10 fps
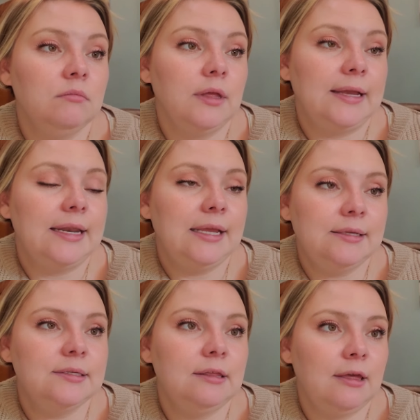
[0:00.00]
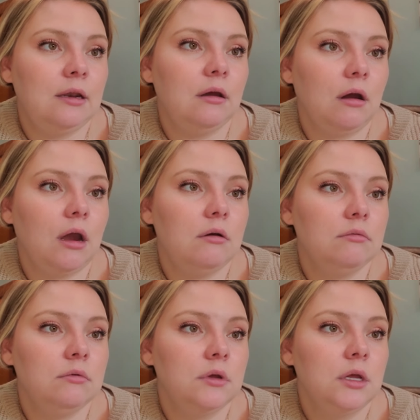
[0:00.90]
like an easy thing to grow
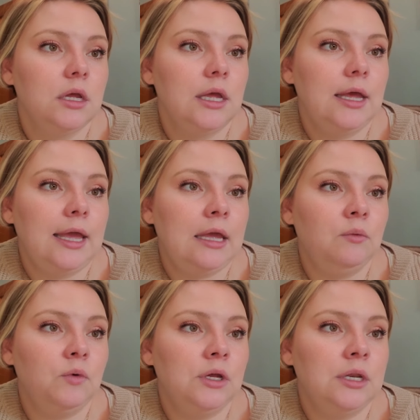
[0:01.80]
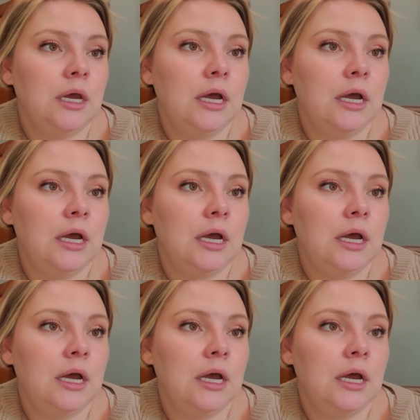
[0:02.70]
and would